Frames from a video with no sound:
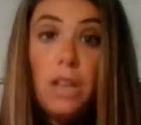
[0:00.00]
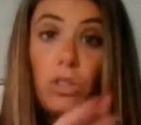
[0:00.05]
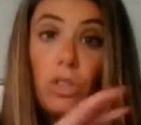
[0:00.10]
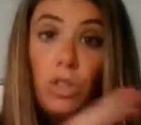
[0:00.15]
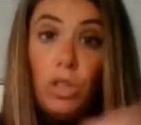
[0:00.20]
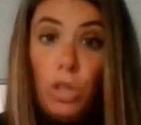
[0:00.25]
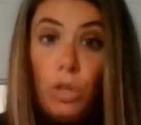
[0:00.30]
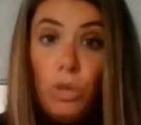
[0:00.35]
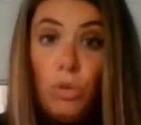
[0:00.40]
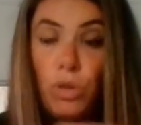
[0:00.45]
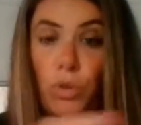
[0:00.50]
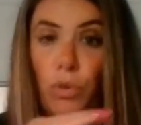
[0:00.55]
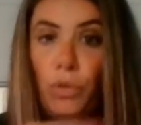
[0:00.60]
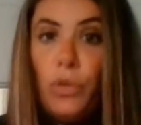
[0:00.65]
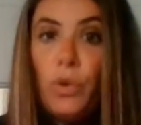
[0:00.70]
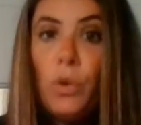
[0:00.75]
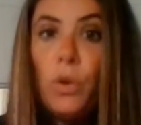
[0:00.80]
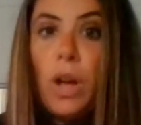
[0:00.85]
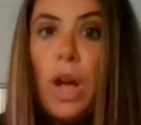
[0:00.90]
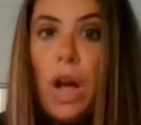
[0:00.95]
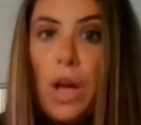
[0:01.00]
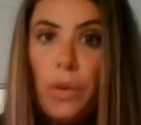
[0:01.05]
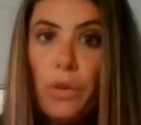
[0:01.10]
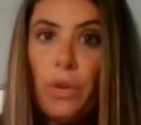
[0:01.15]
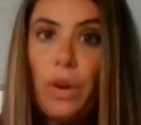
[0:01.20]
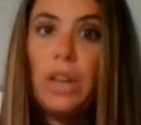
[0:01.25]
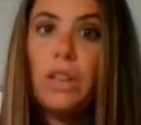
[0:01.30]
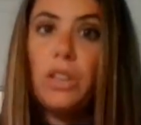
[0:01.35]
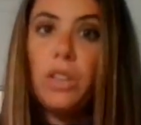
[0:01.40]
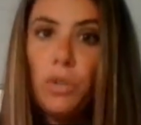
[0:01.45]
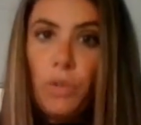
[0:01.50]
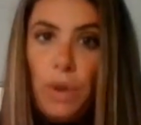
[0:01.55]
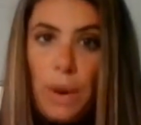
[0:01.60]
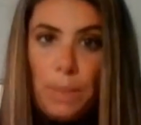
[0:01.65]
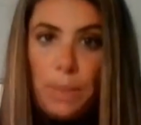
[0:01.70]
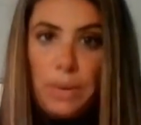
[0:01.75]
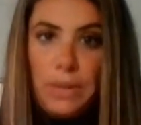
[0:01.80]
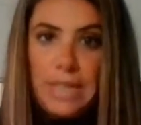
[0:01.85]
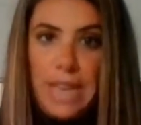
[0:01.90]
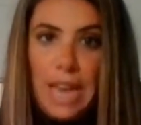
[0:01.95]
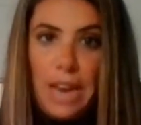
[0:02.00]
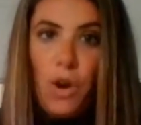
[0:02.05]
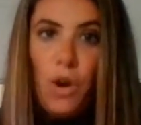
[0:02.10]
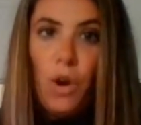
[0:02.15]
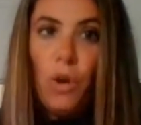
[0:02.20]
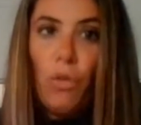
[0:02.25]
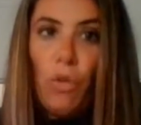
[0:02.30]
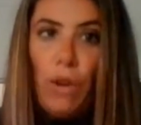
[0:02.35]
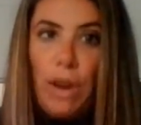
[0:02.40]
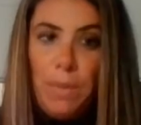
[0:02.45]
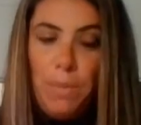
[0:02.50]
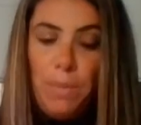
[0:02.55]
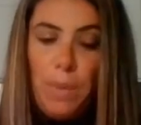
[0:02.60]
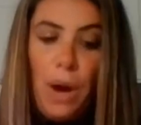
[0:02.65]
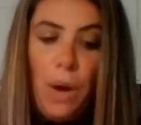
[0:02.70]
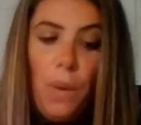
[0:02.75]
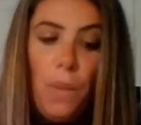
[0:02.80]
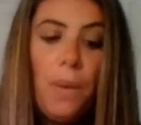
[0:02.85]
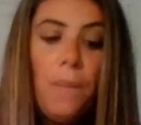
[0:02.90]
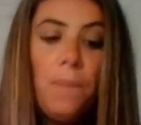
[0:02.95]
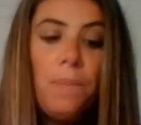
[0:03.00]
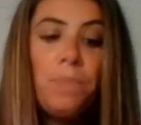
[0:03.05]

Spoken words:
to use food coloring to represent our rainbow.